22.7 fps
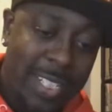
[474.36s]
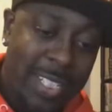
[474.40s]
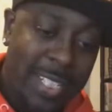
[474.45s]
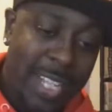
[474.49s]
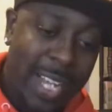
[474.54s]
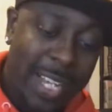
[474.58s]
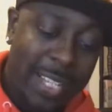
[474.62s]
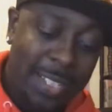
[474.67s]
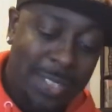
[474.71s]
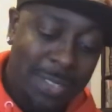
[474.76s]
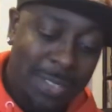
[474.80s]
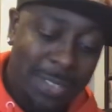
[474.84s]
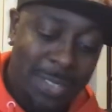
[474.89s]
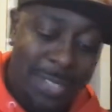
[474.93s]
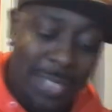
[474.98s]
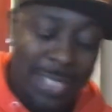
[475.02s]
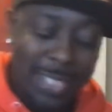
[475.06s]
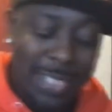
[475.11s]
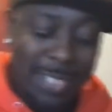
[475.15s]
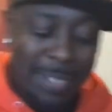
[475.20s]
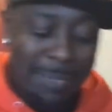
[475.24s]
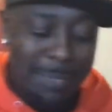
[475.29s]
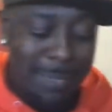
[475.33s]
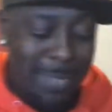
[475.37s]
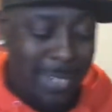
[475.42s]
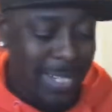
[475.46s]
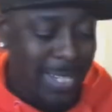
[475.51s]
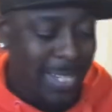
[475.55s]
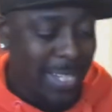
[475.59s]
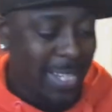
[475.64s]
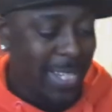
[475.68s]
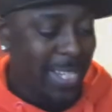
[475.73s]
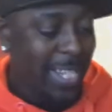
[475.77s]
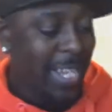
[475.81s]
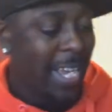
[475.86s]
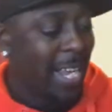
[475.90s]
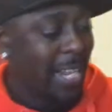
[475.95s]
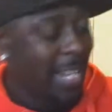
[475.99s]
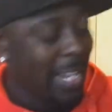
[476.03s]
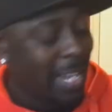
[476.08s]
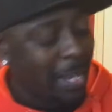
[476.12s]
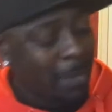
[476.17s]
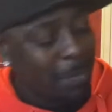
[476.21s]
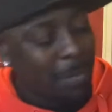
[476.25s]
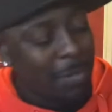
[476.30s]
So that is awesome.
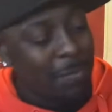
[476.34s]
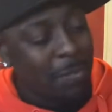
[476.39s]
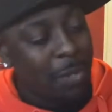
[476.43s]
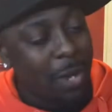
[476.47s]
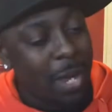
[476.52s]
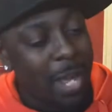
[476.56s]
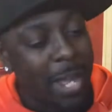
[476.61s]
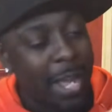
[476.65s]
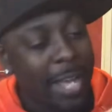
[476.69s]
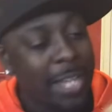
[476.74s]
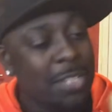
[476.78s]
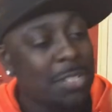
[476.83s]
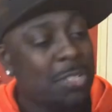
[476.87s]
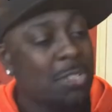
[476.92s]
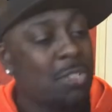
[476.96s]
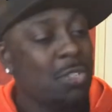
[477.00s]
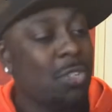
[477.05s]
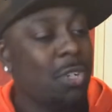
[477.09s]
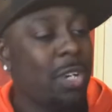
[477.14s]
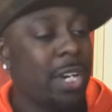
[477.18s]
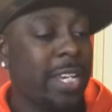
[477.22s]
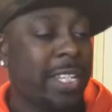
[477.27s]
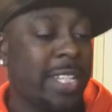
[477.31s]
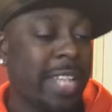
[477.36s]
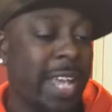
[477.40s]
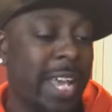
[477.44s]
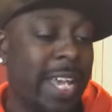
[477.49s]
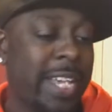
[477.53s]
And then we've got Android